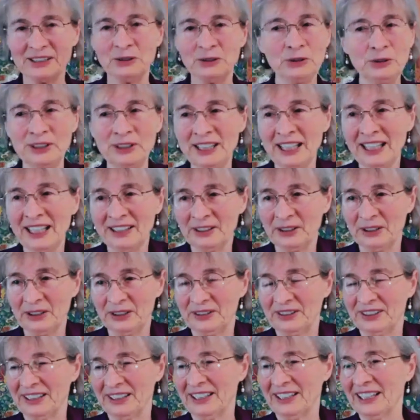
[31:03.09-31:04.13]
You cannot,
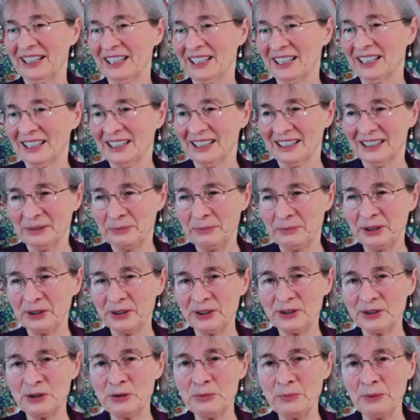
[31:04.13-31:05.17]

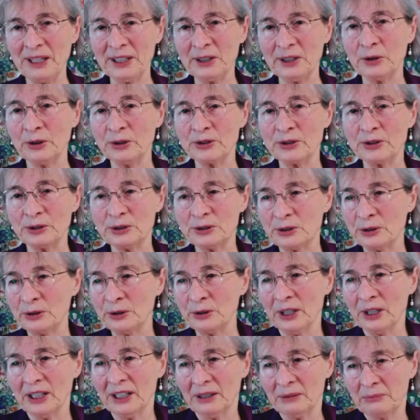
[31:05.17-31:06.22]
because you might go through the